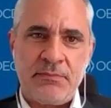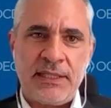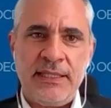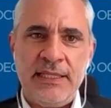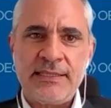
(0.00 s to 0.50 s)

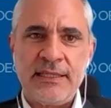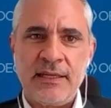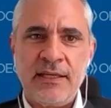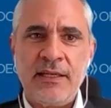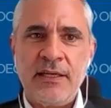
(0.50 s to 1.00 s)
But these
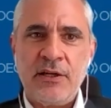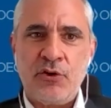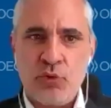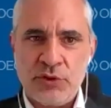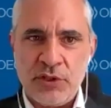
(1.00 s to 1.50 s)

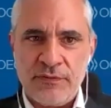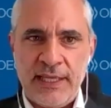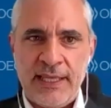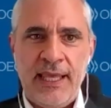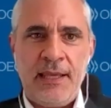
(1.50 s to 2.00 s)
rules of the
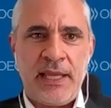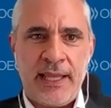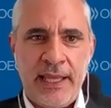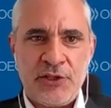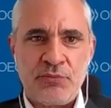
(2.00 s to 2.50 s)
game,
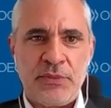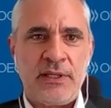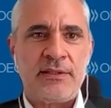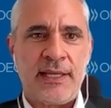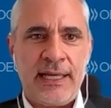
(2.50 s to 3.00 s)

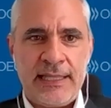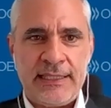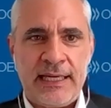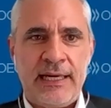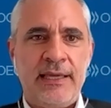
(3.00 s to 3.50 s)
engagement, the
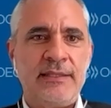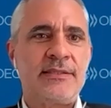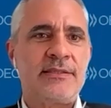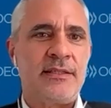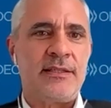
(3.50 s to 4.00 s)

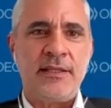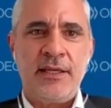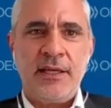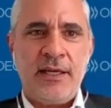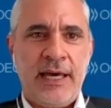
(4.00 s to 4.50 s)
guidelines,
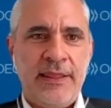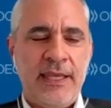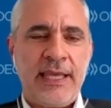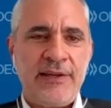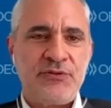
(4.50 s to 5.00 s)
I
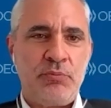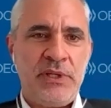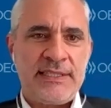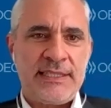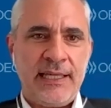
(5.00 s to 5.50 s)
think have to be
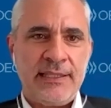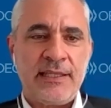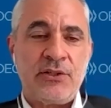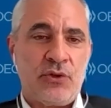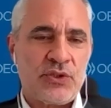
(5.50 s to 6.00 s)
set.
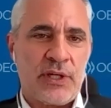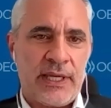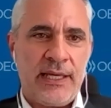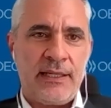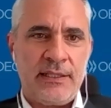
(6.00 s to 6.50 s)
And also,
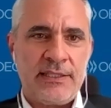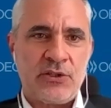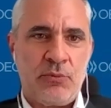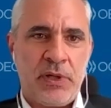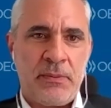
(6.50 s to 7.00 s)
again, this
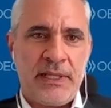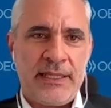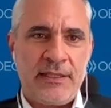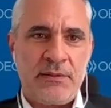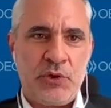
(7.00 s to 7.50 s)

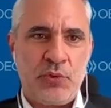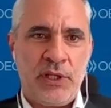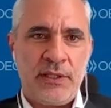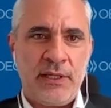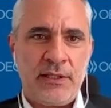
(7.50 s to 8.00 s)
complementarity
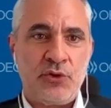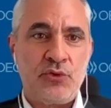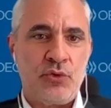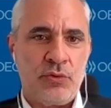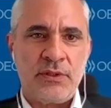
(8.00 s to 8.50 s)
between the
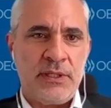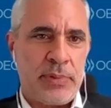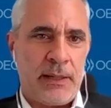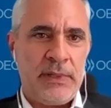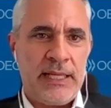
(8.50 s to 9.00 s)
two, the
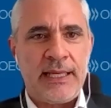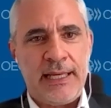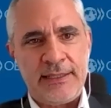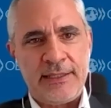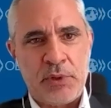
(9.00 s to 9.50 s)
public
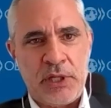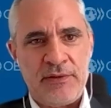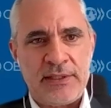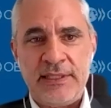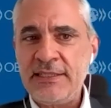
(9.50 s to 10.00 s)
and the
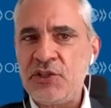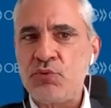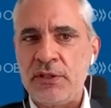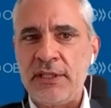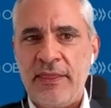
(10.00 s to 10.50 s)
private. This is
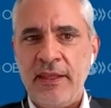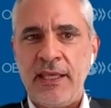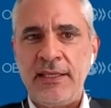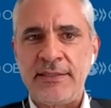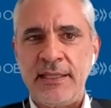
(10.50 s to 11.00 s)
what I
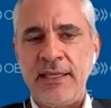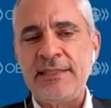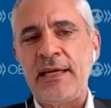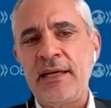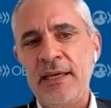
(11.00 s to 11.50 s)
think is
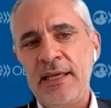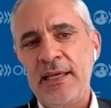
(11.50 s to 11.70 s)
a